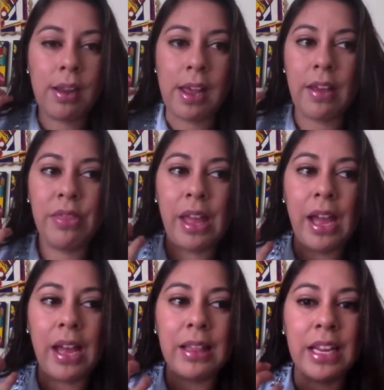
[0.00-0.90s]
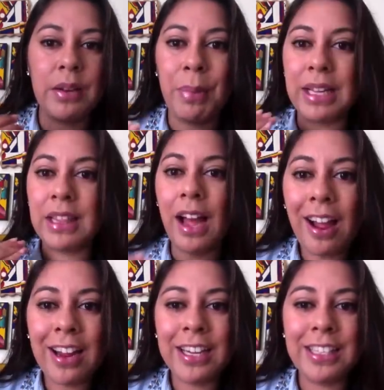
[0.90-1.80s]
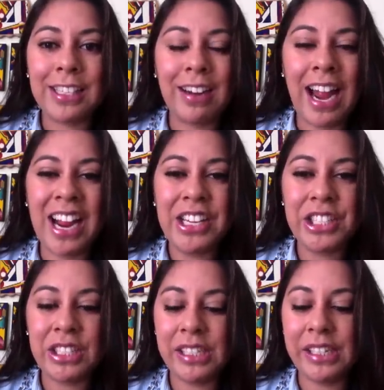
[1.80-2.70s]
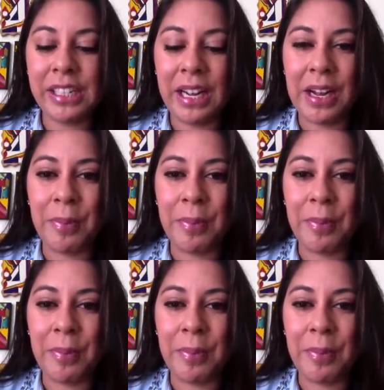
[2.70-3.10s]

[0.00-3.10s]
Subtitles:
and that like my lines are actually